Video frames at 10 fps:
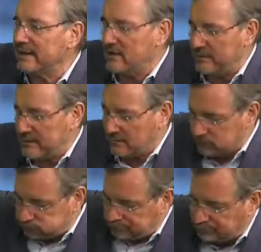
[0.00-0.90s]
go and they
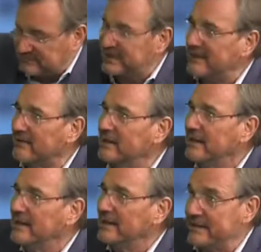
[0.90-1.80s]
go down
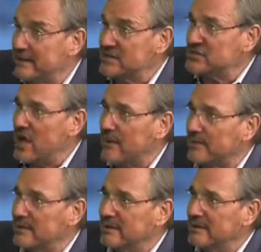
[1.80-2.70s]
and then they
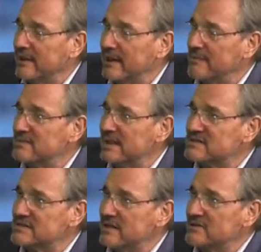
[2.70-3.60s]
stop. And I'm like
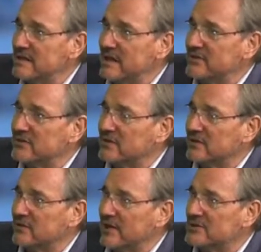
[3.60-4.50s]
scared to death that they're going
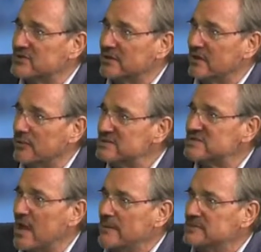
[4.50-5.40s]
to crash on it. What
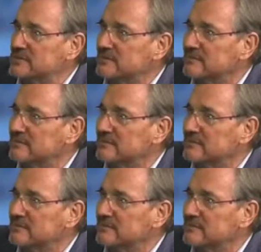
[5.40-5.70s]
stops you?